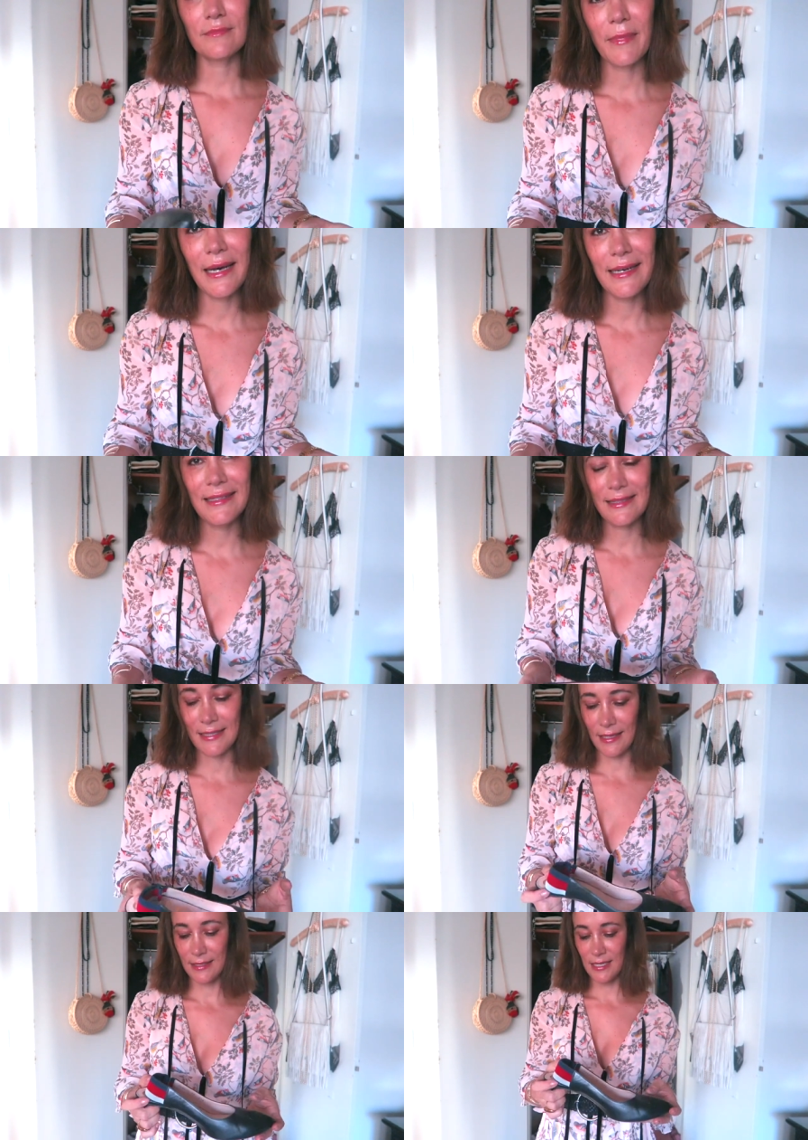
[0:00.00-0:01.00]
but
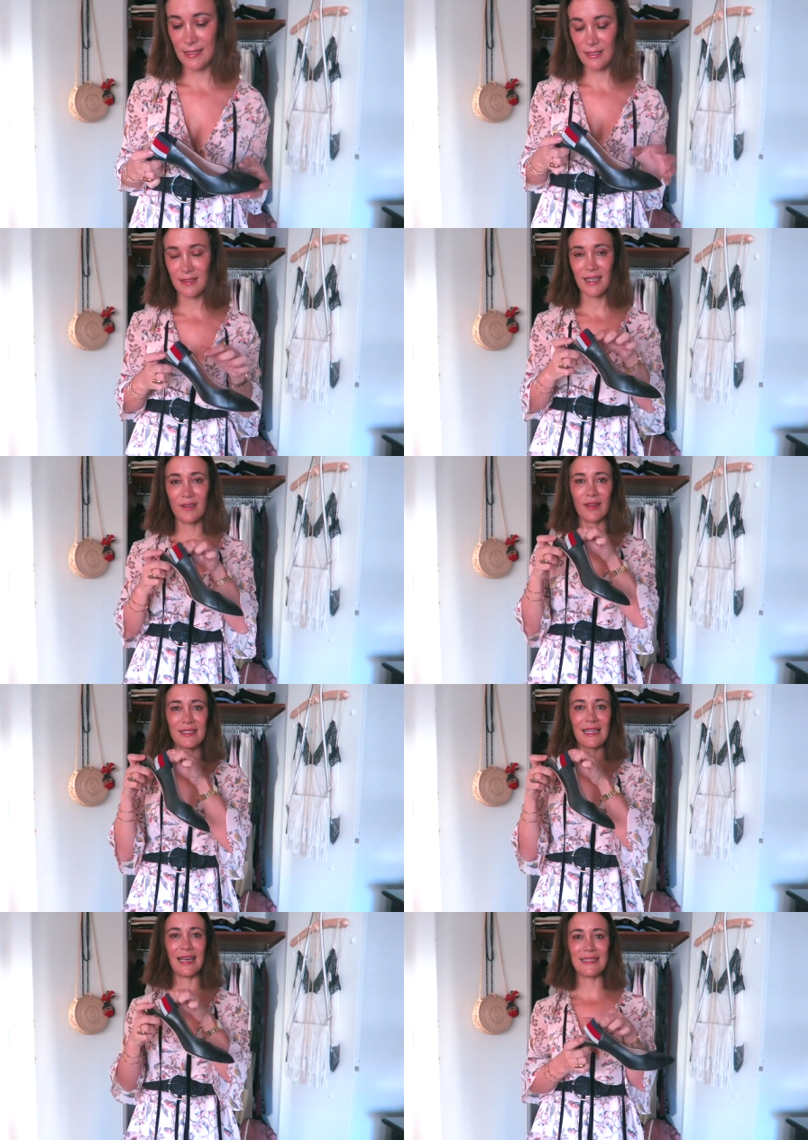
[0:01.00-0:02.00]
it just kind
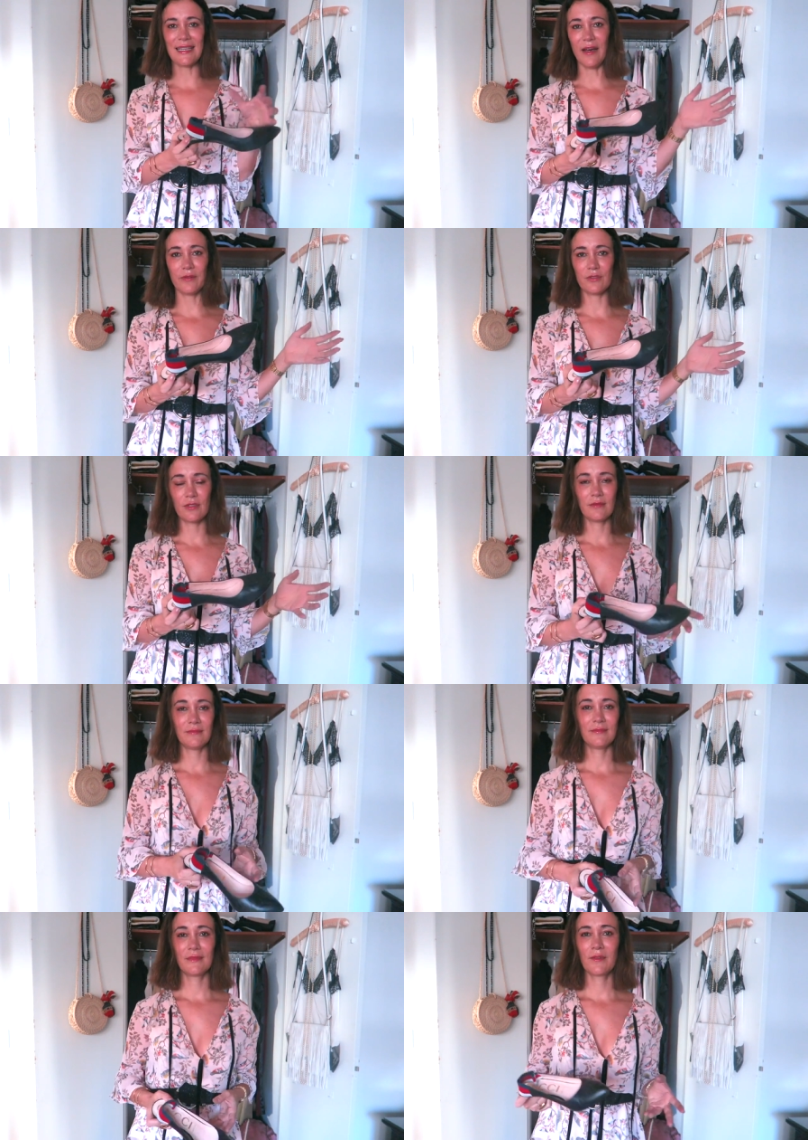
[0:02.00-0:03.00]
of slides out,
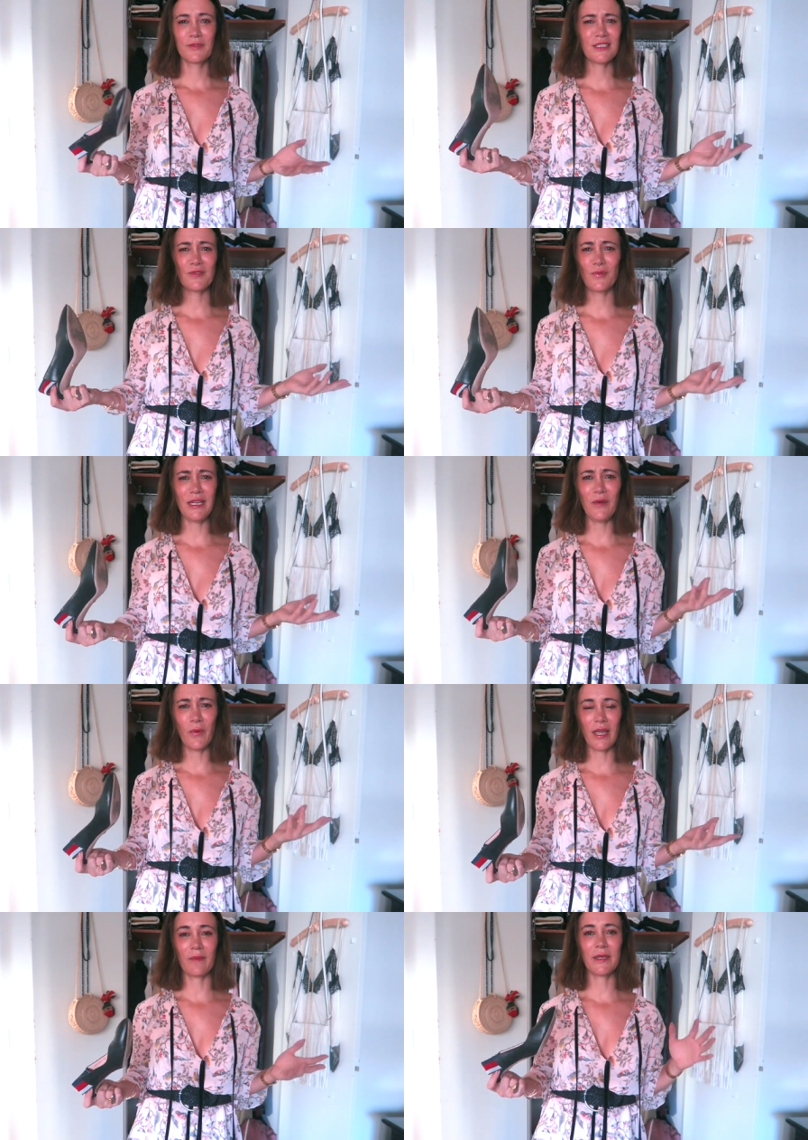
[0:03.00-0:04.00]
which is really
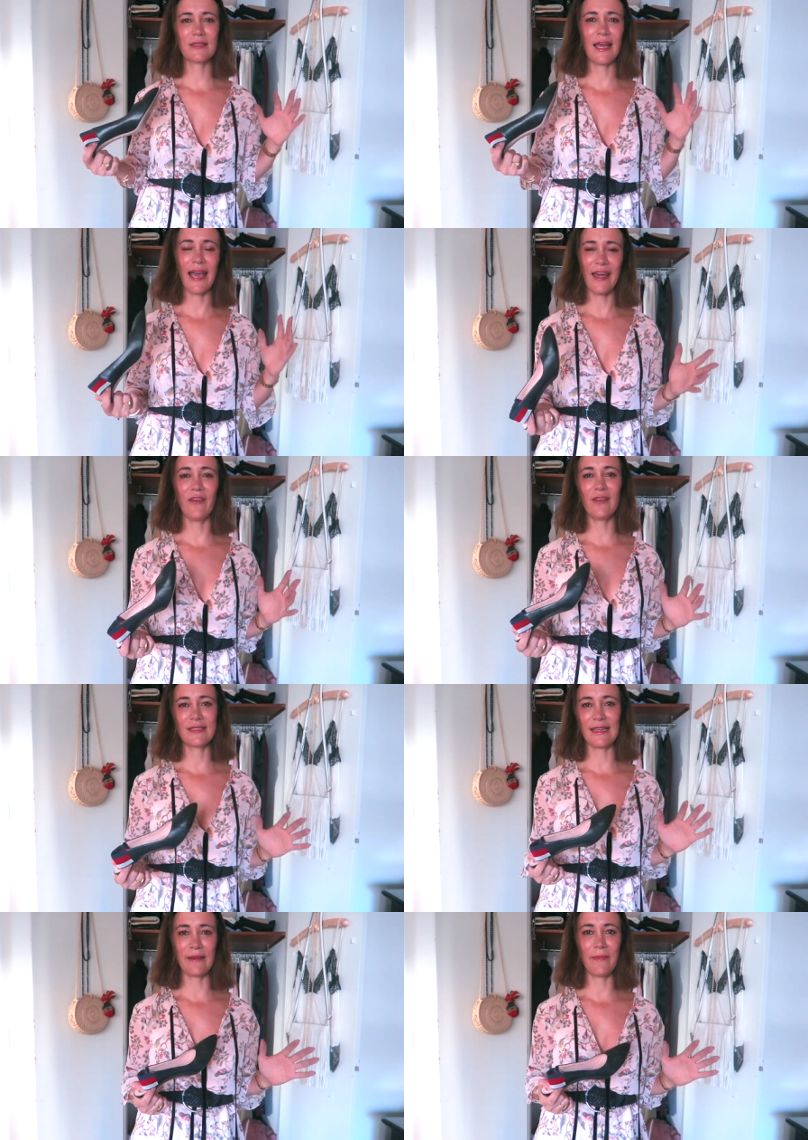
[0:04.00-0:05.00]
weird because I had other
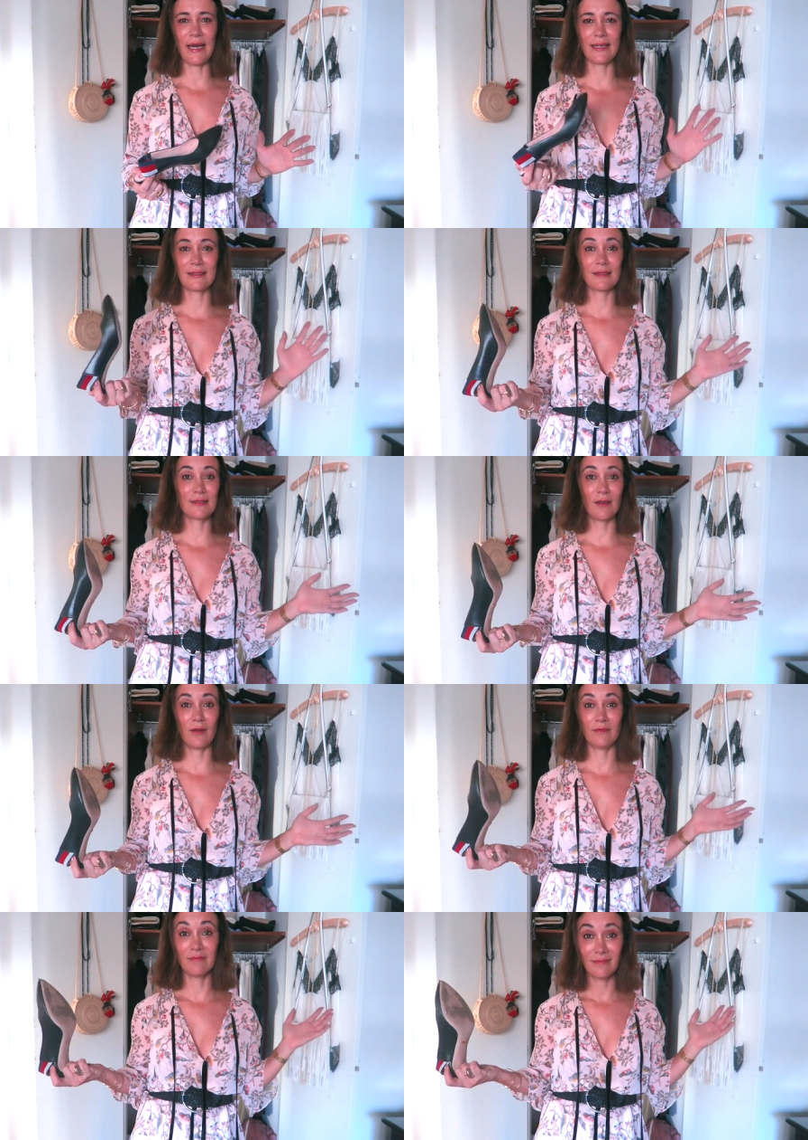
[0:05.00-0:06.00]
slingbacks. So